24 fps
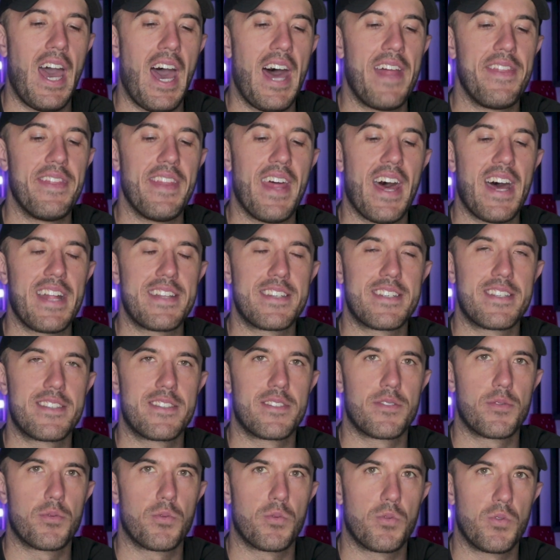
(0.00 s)
and
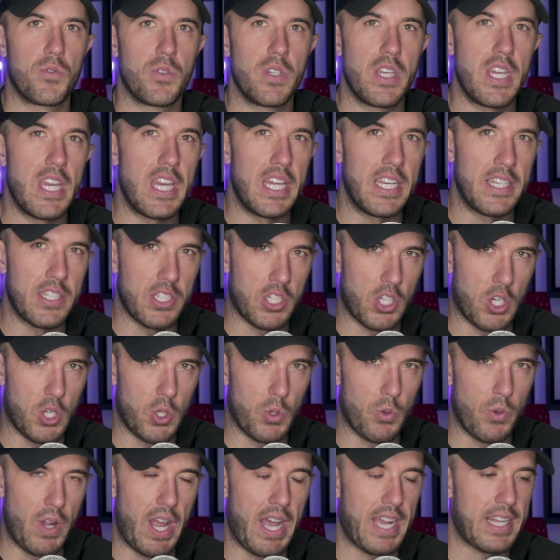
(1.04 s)
that's
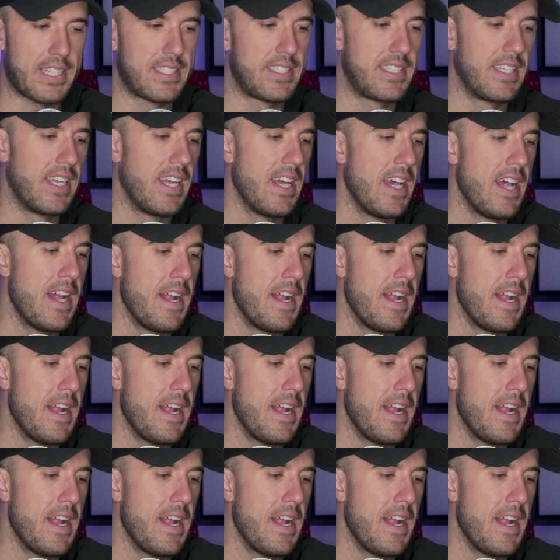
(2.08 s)
incorrect.